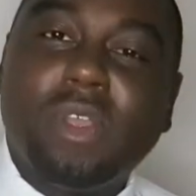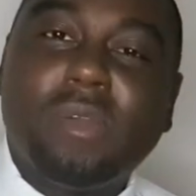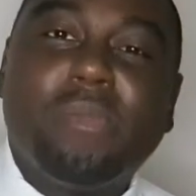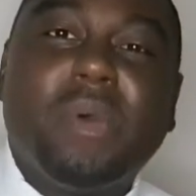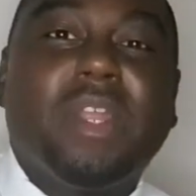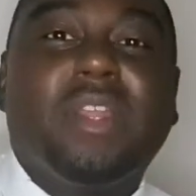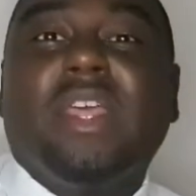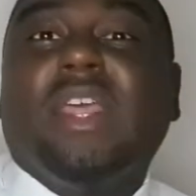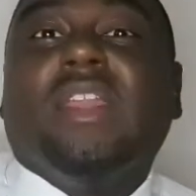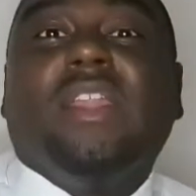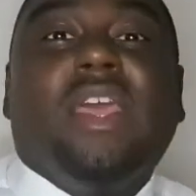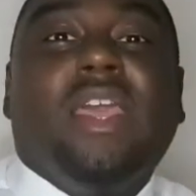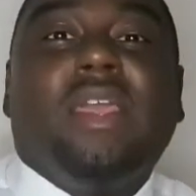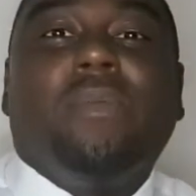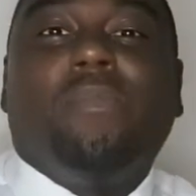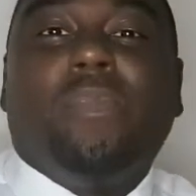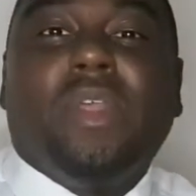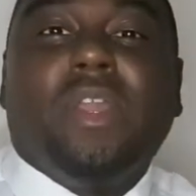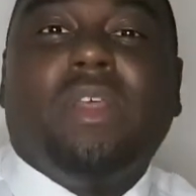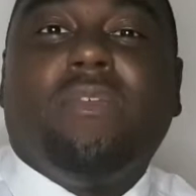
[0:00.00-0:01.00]
But then
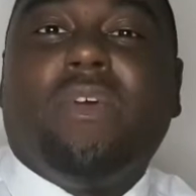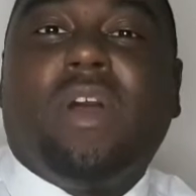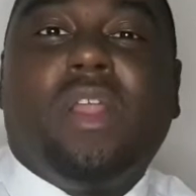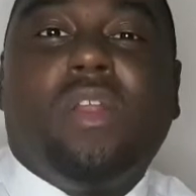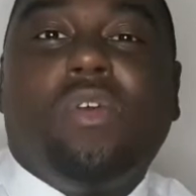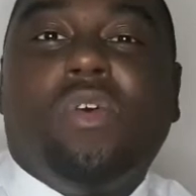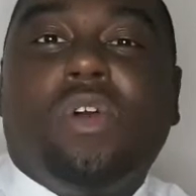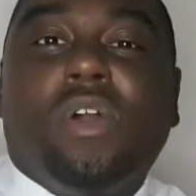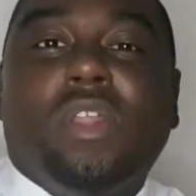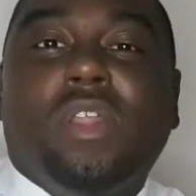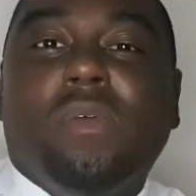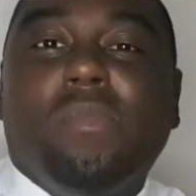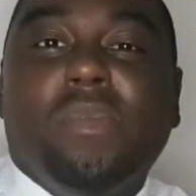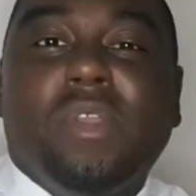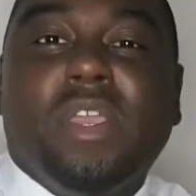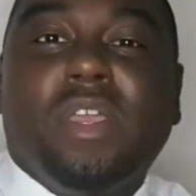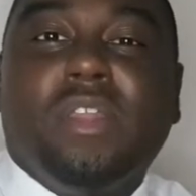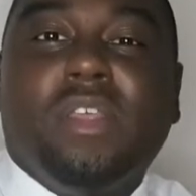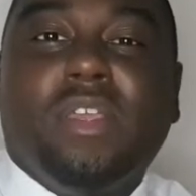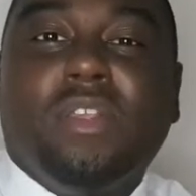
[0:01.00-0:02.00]
they've been around longer than me,
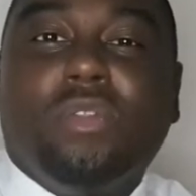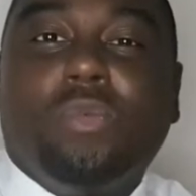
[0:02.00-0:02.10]
innit?